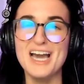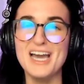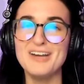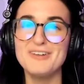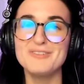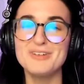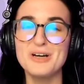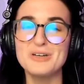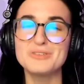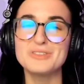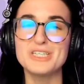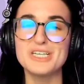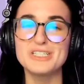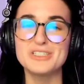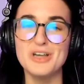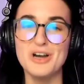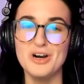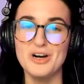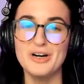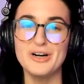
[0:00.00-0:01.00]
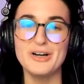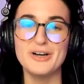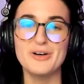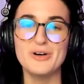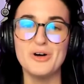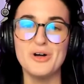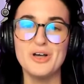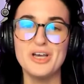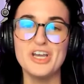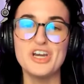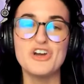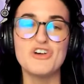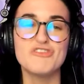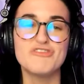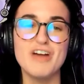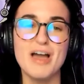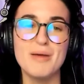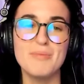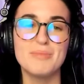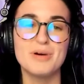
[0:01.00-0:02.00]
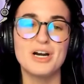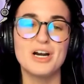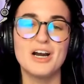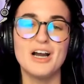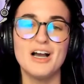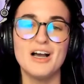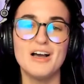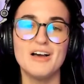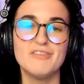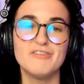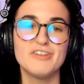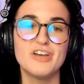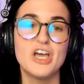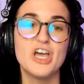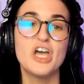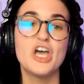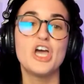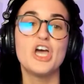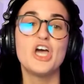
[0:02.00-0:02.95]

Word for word: I wrote this article in November of